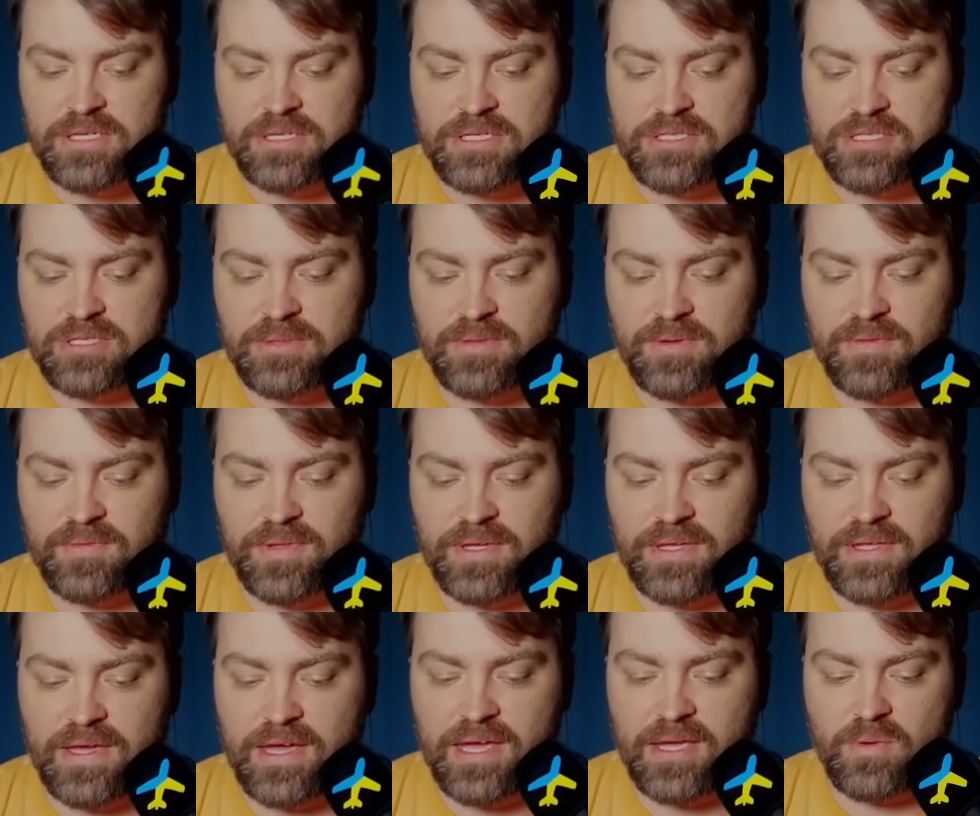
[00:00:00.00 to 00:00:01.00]
some of the
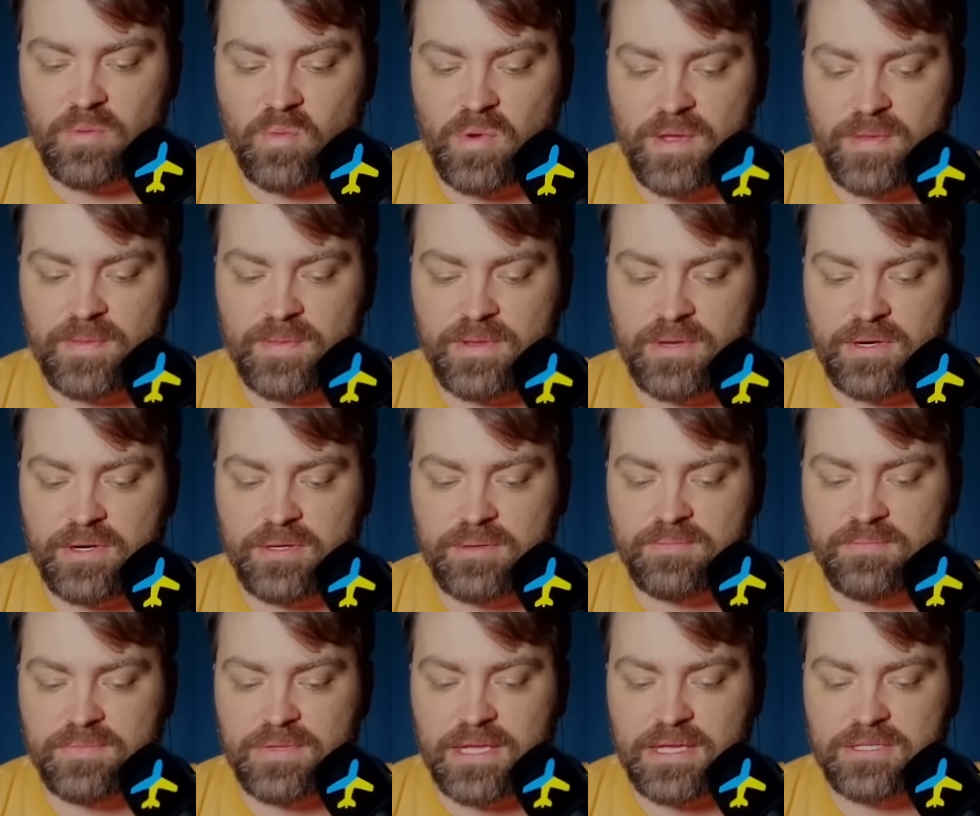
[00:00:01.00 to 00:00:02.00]
guy went
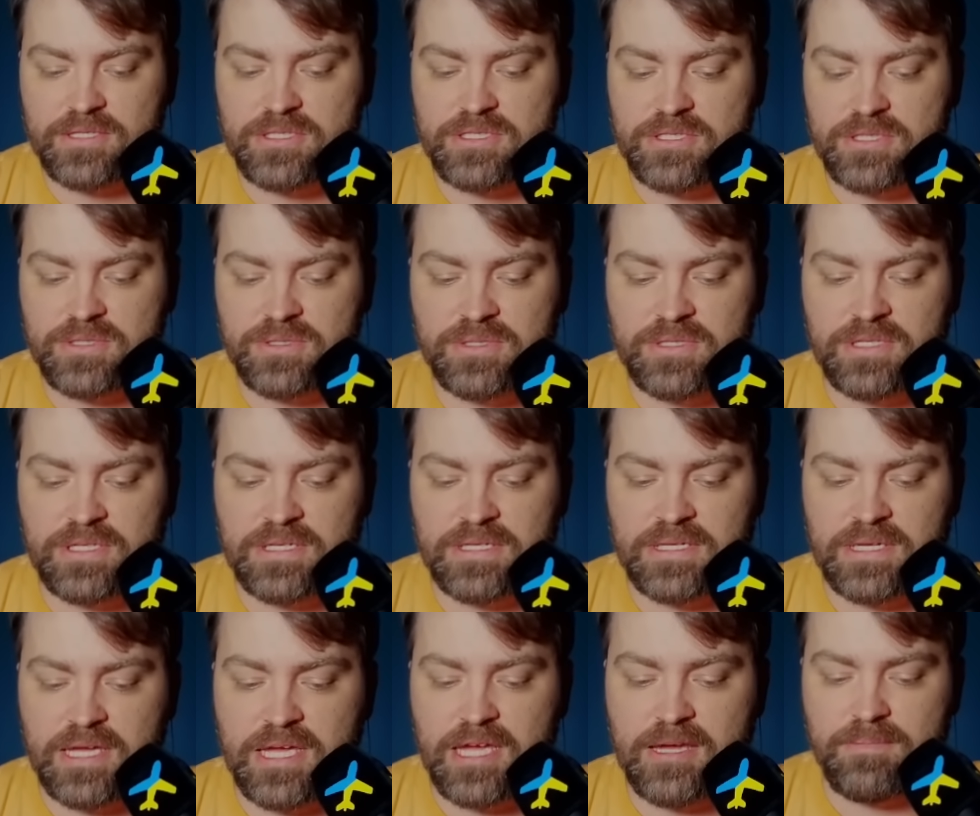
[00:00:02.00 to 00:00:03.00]
there and took
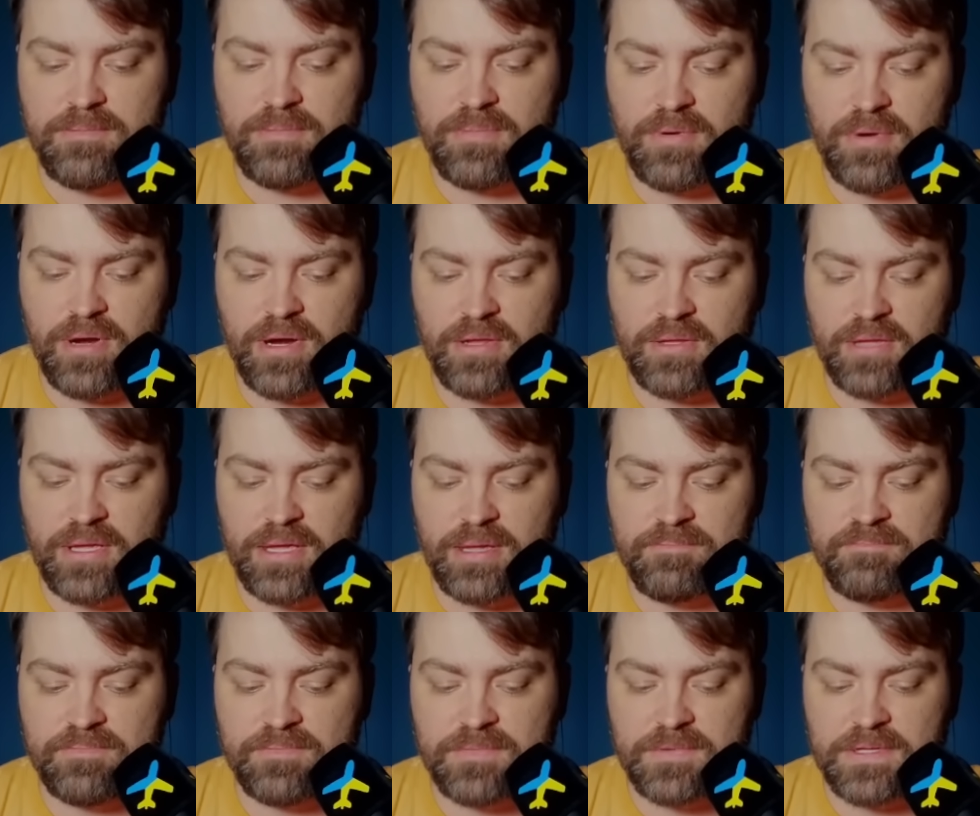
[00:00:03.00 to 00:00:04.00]

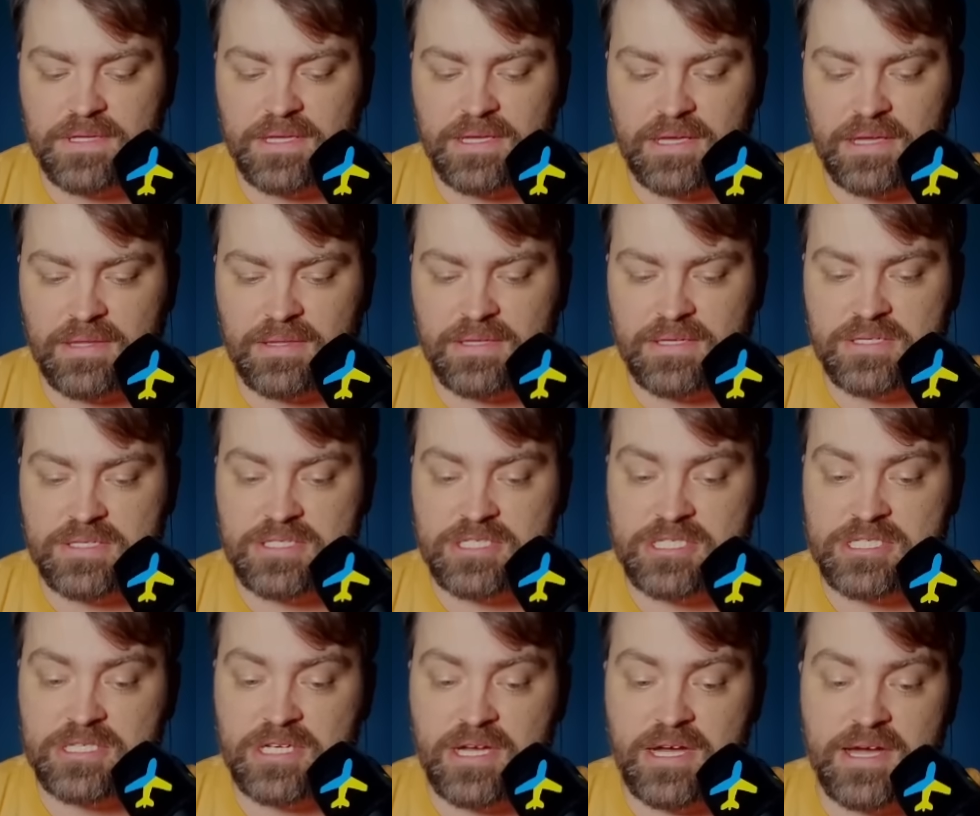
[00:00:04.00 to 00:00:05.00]
umbrella
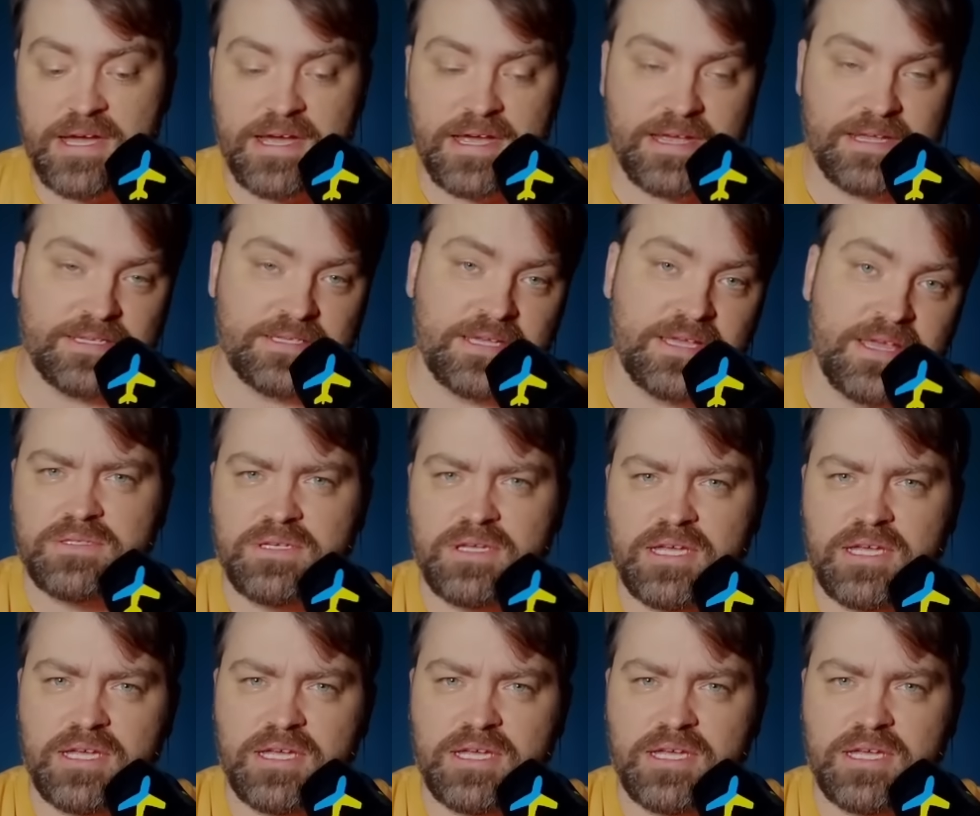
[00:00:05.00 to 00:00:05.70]
inside.